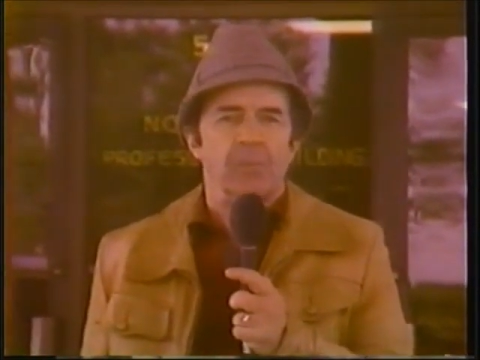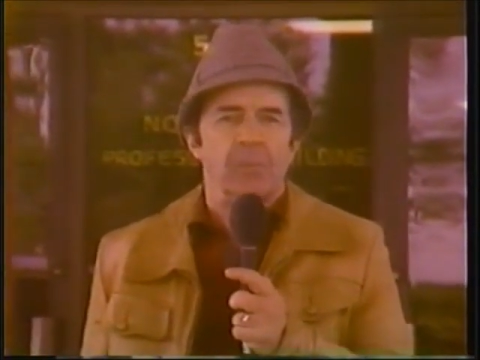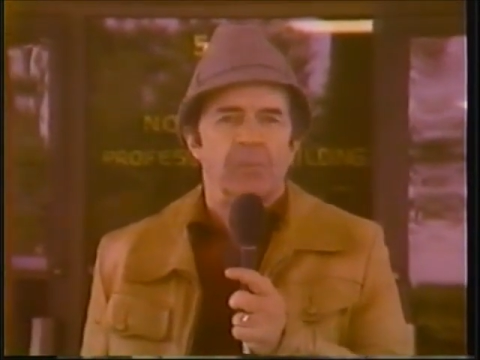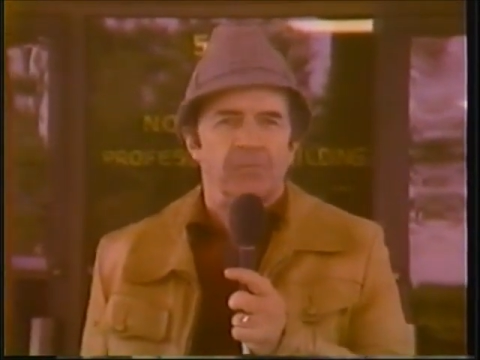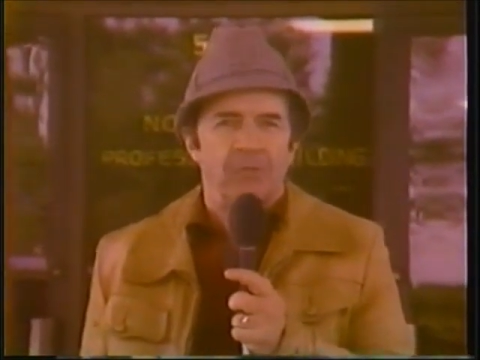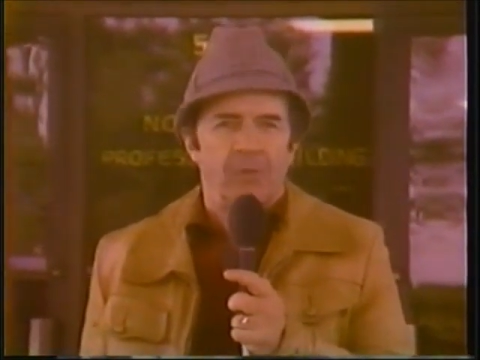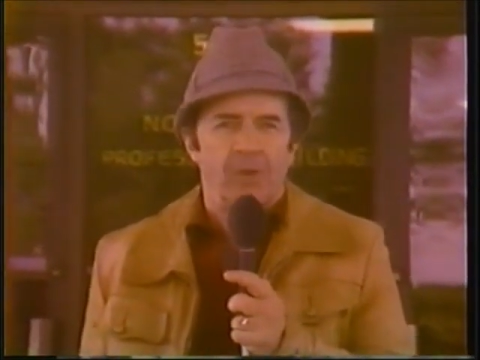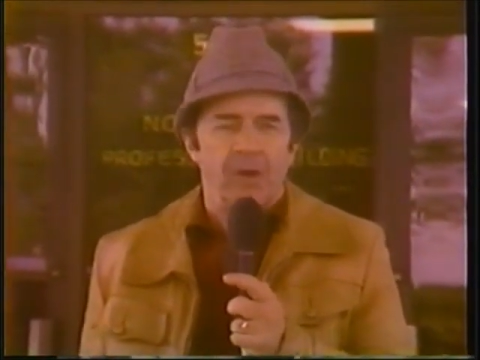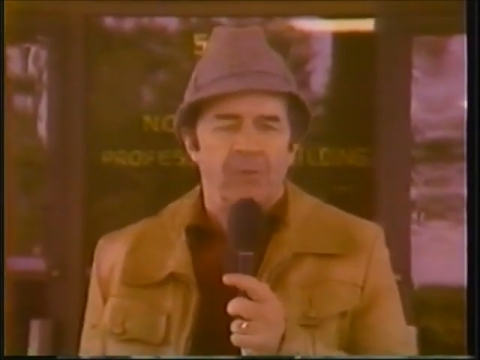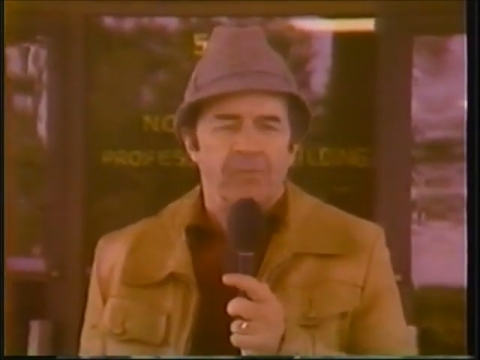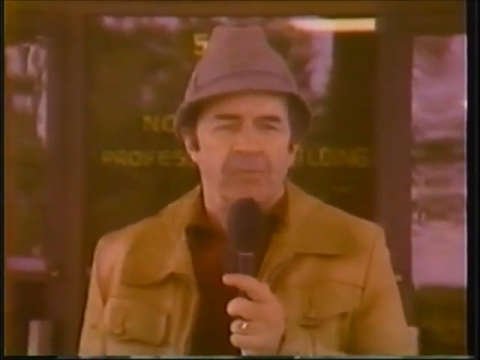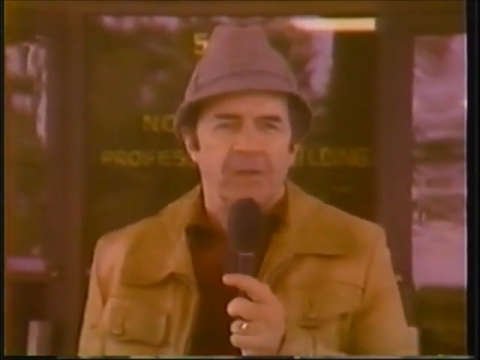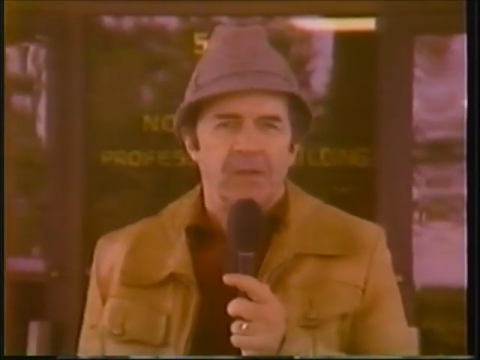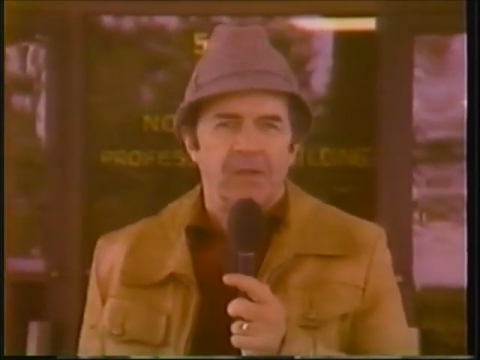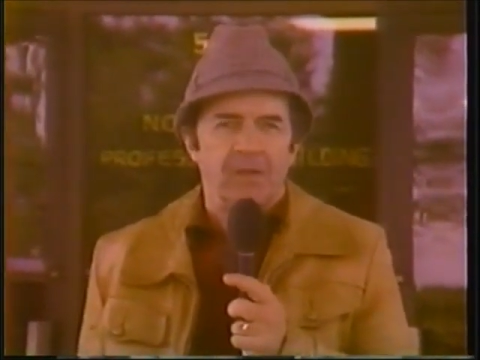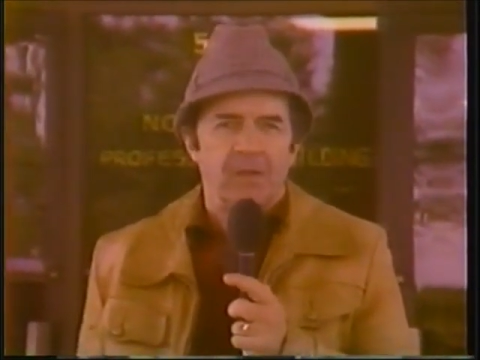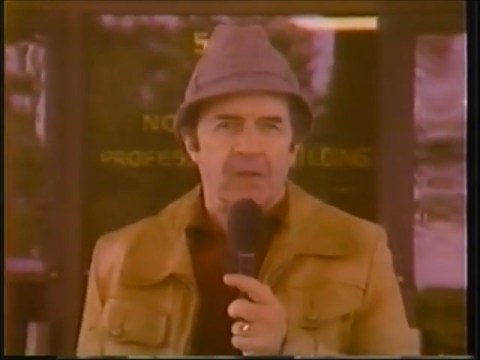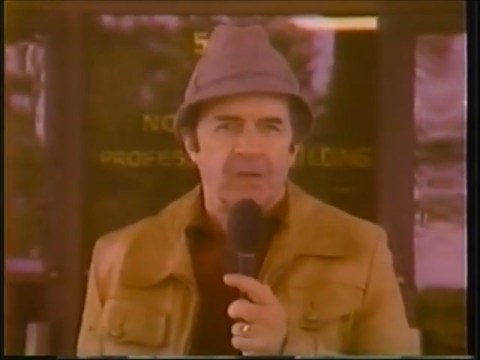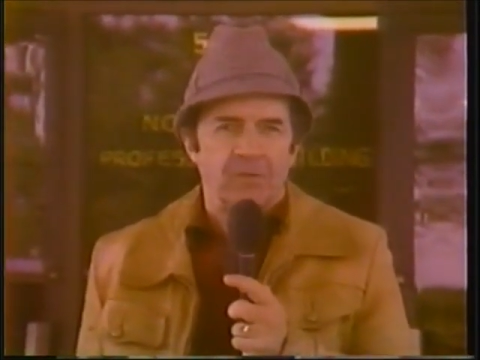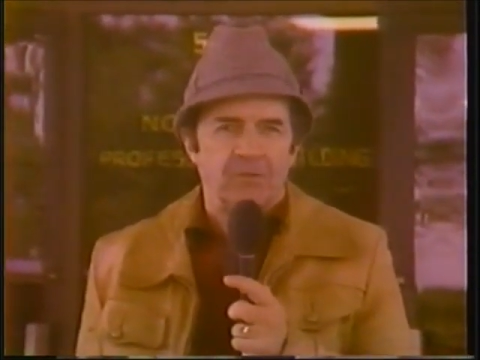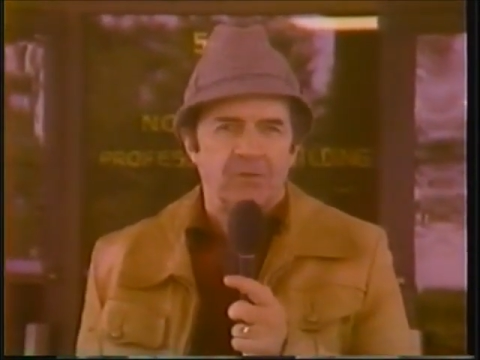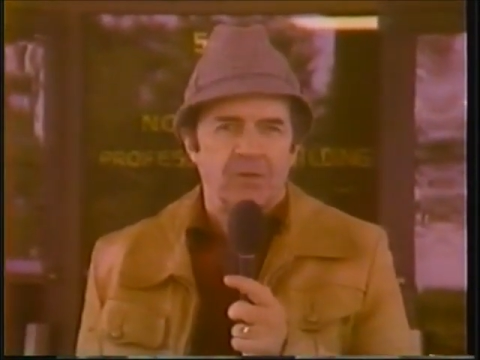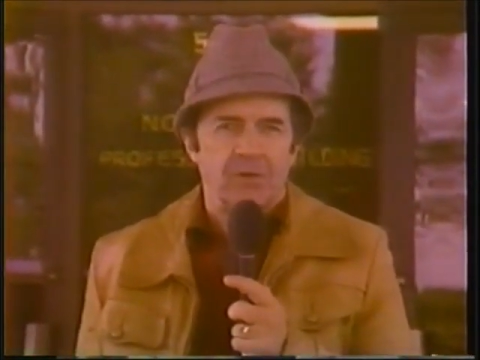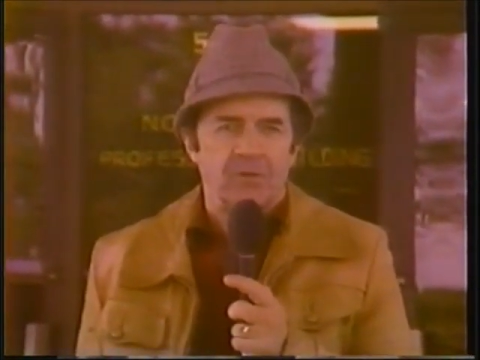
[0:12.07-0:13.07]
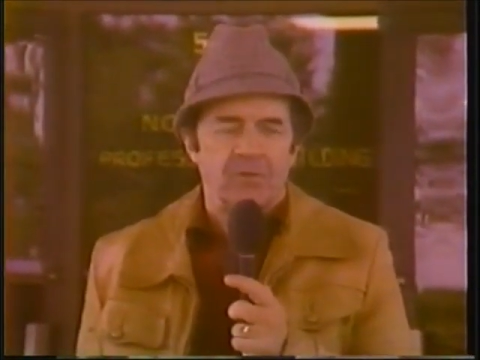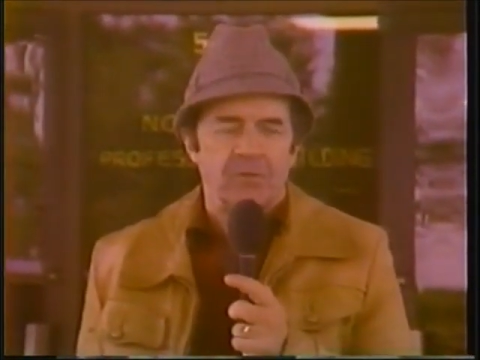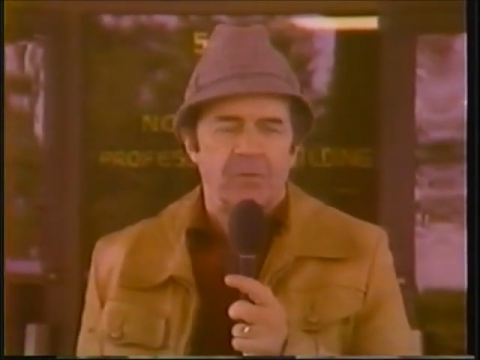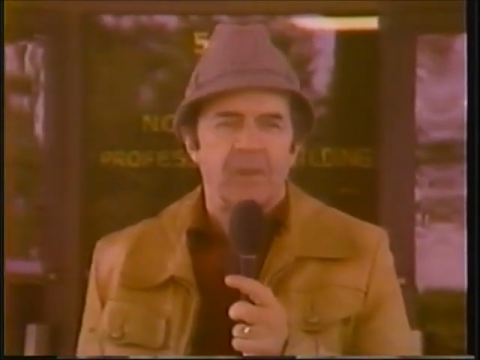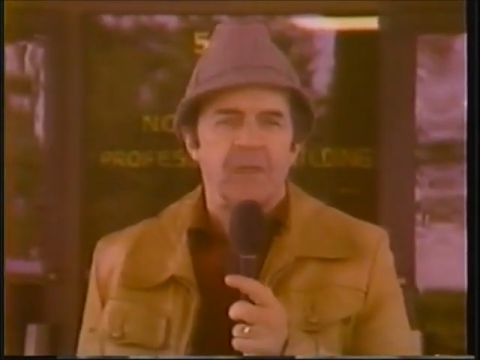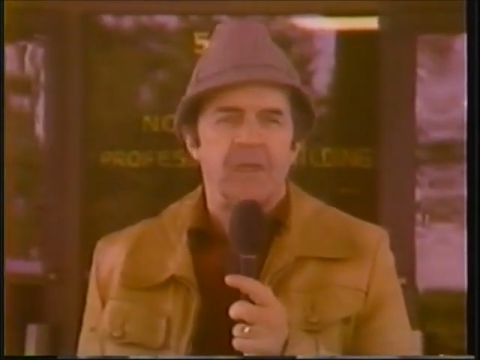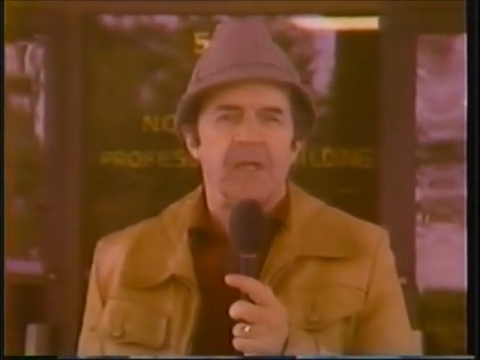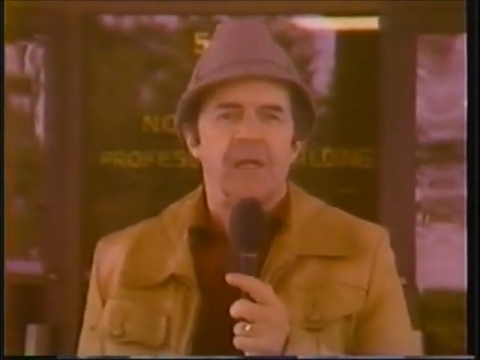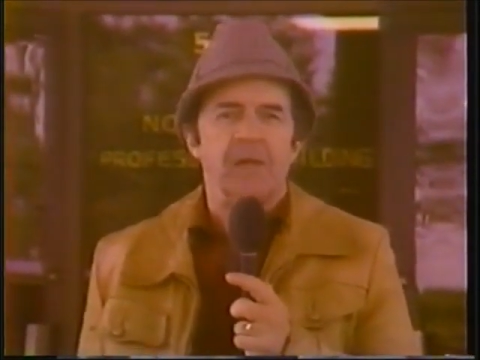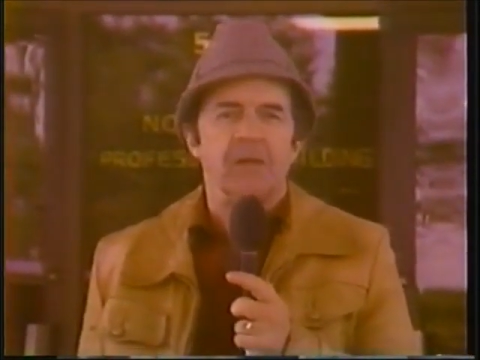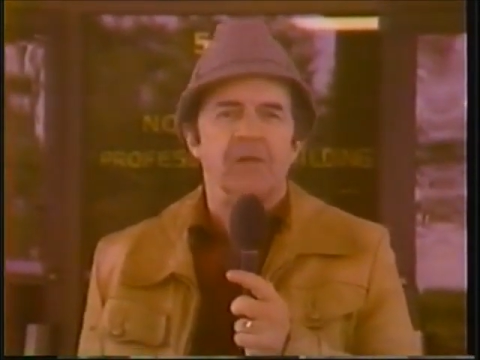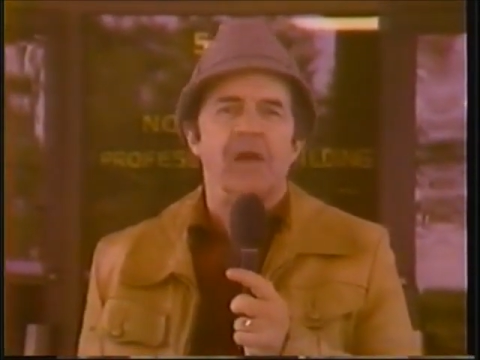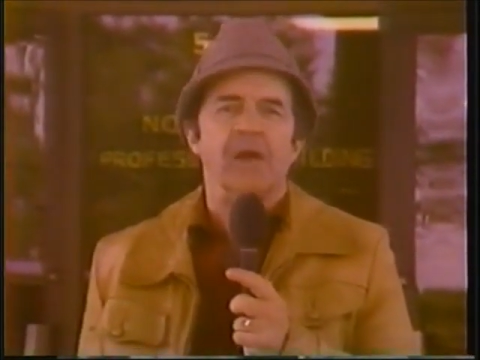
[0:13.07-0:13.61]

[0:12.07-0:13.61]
performed the uh, surgery,